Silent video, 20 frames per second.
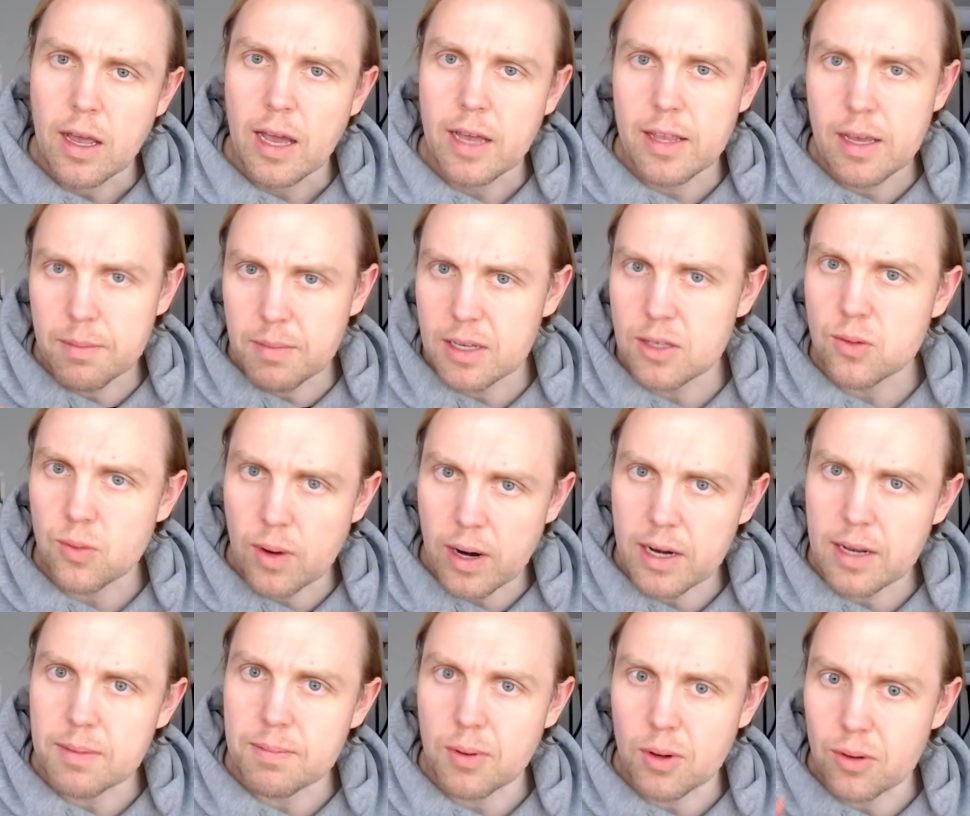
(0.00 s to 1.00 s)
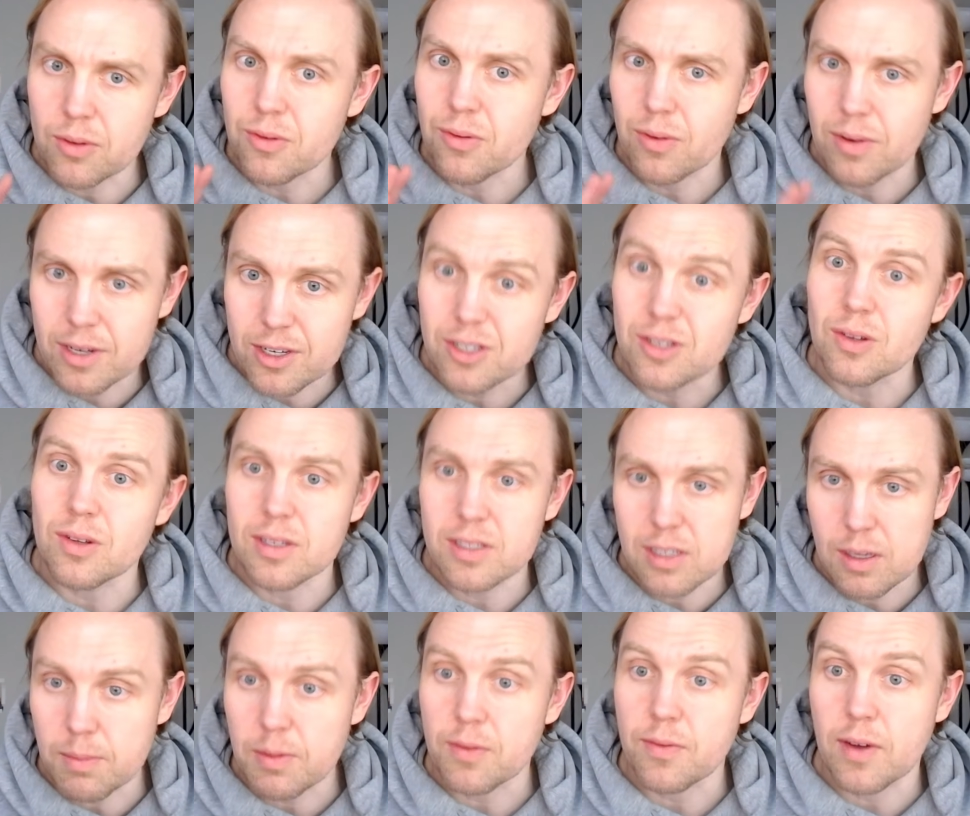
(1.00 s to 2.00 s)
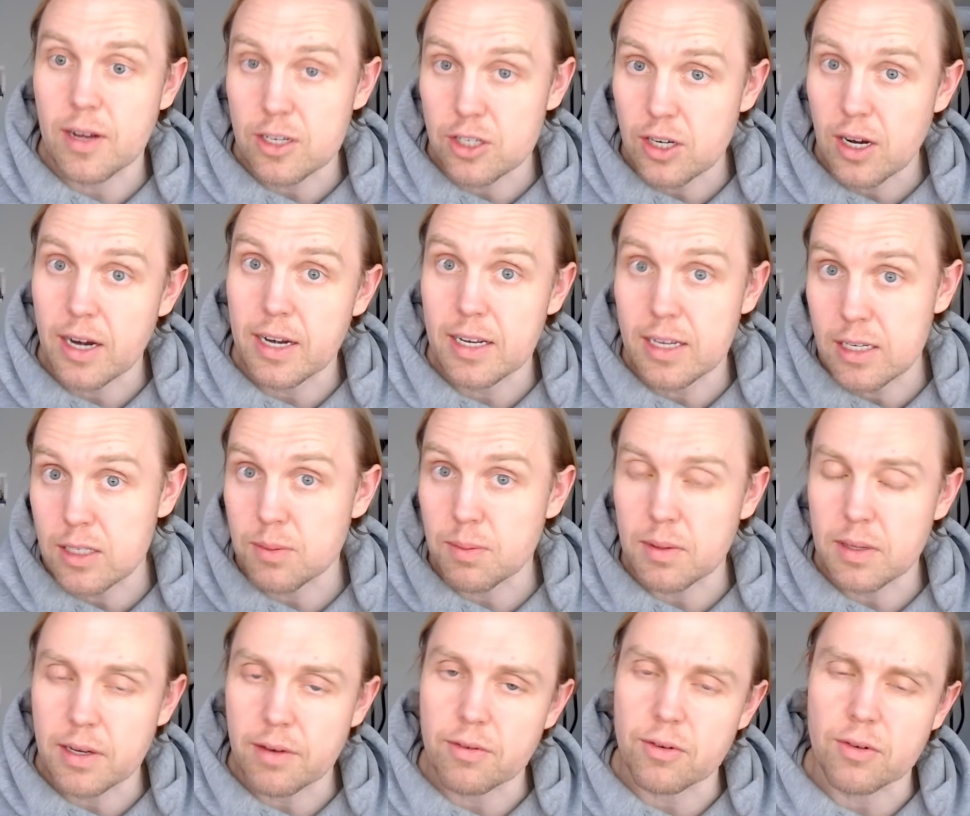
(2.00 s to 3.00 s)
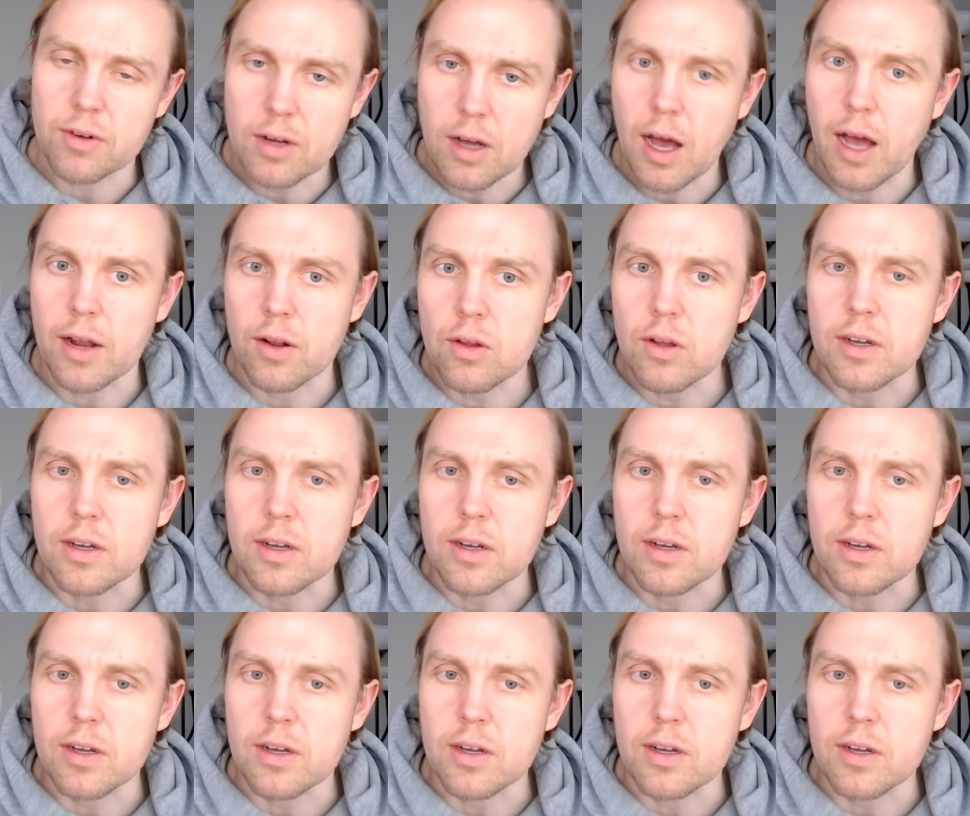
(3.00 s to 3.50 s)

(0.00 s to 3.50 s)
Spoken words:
And that means writing both traditional and simplified Chinese, believe it or not.